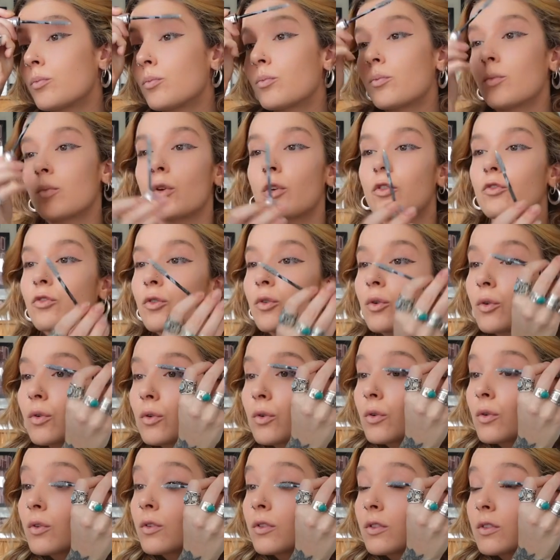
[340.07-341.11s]

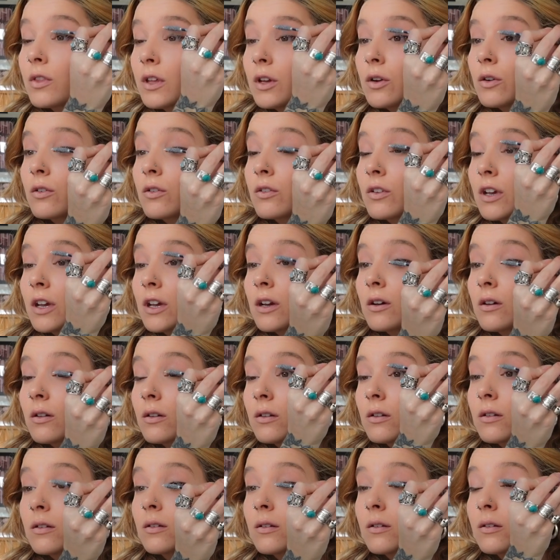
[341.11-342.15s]
before the
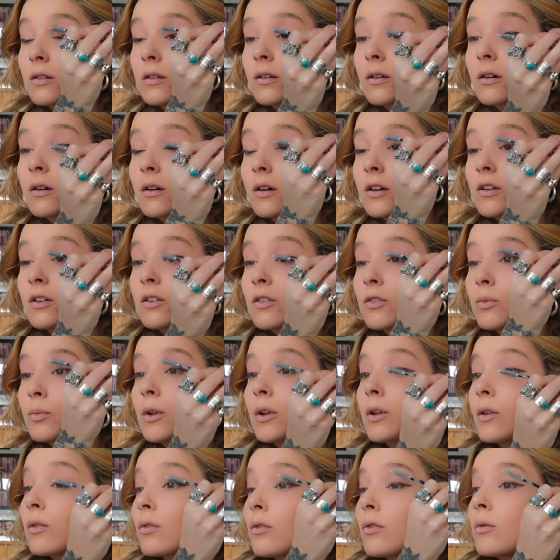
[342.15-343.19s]
ordeal I just
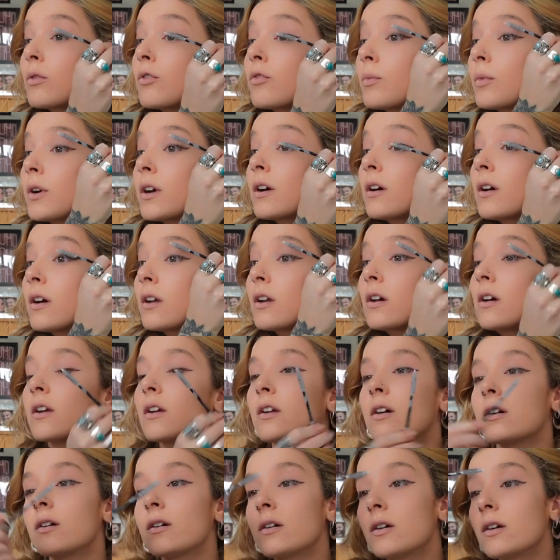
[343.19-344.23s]
went through with my
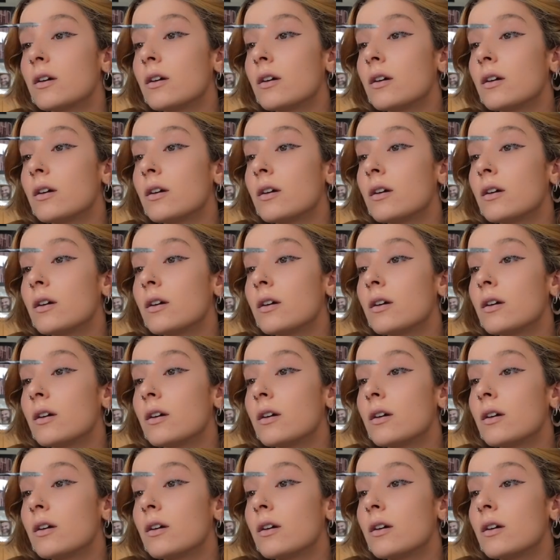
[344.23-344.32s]
eyeliner.